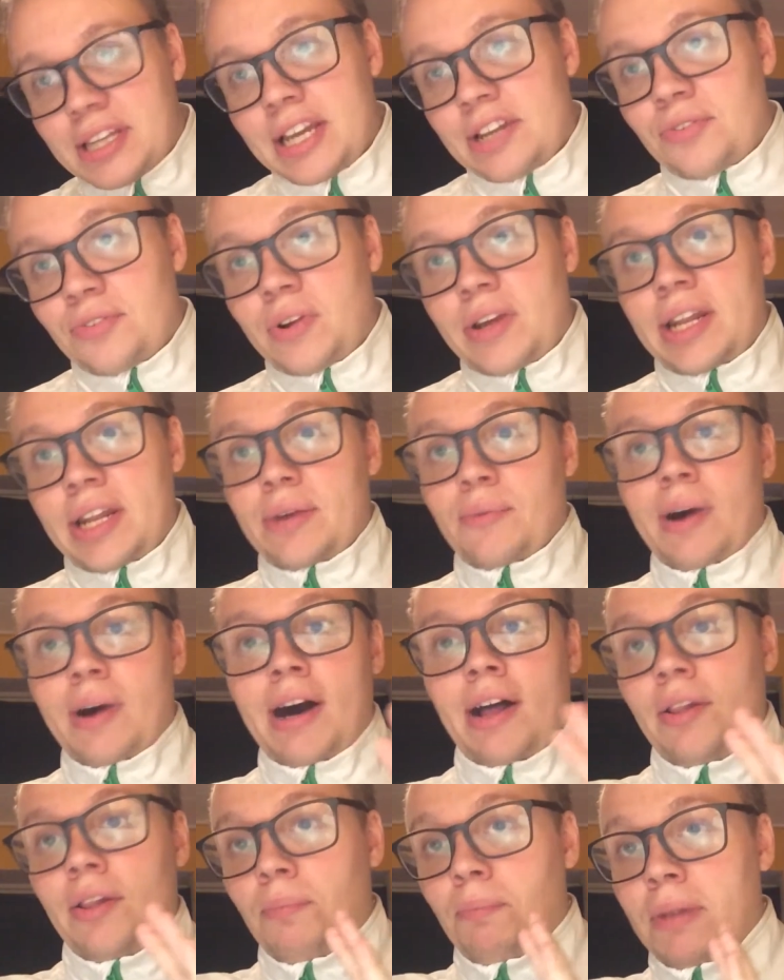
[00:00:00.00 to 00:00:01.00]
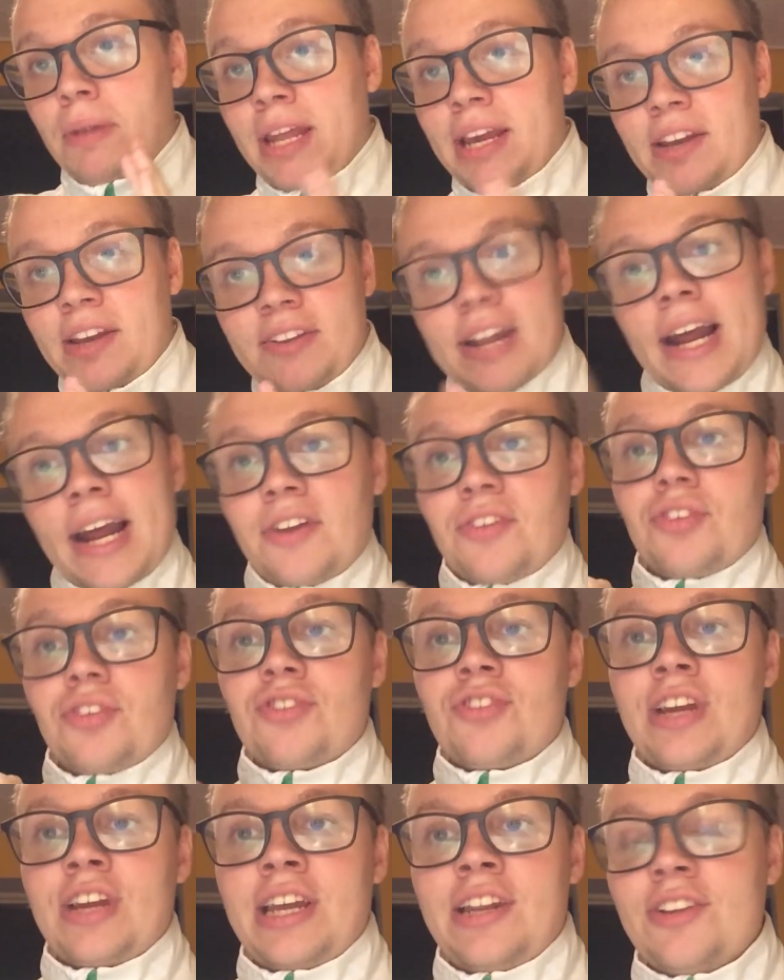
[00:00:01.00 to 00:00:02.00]
their trading, while players like
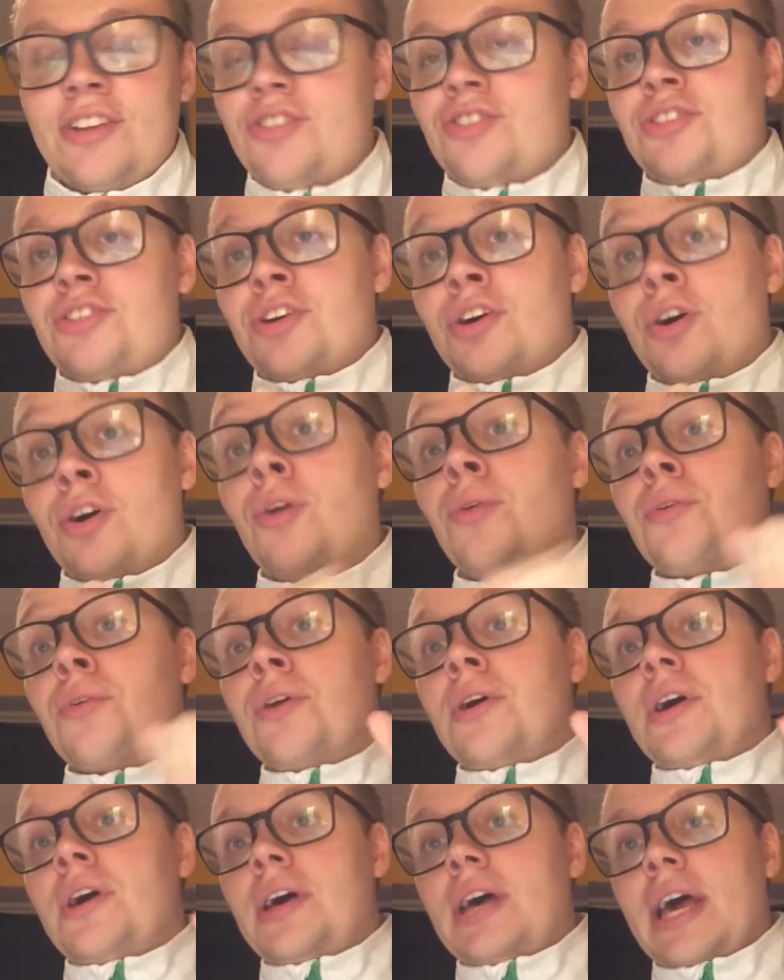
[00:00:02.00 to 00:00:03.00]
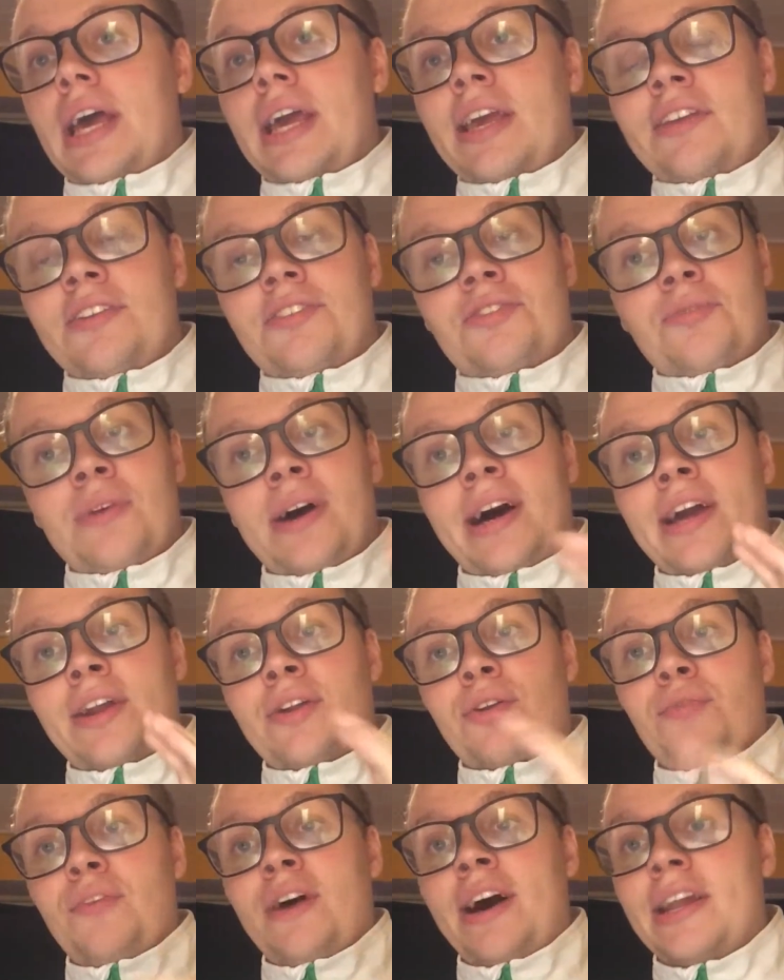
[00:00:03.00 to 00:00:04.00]
Duchesne Stone is
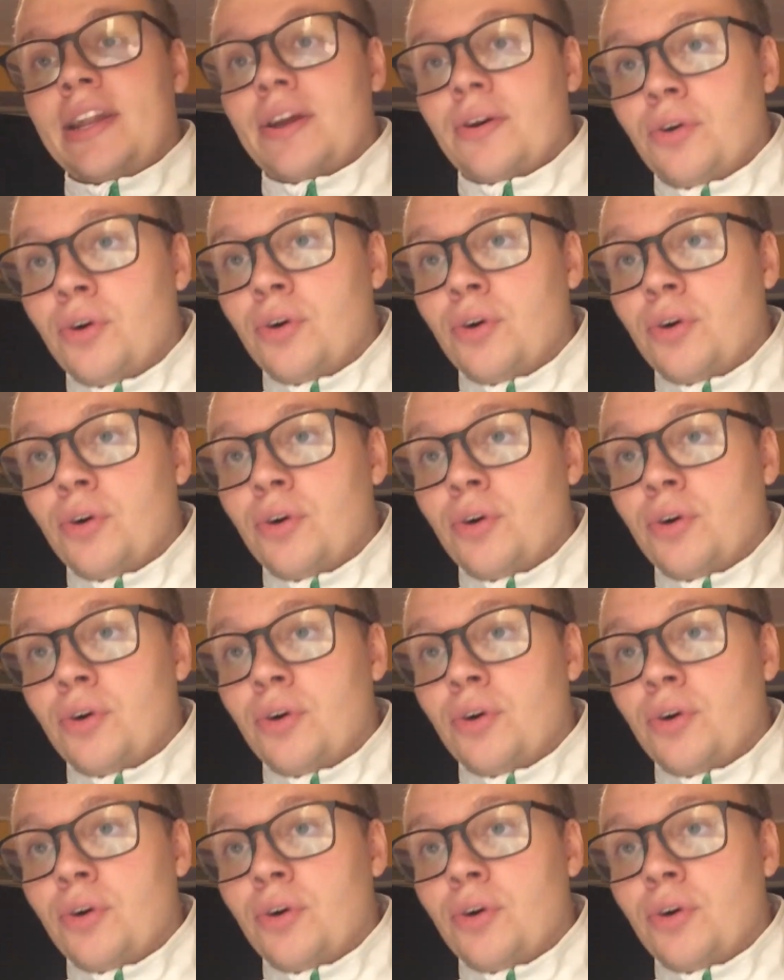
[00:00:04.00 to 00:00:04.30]
trying to find a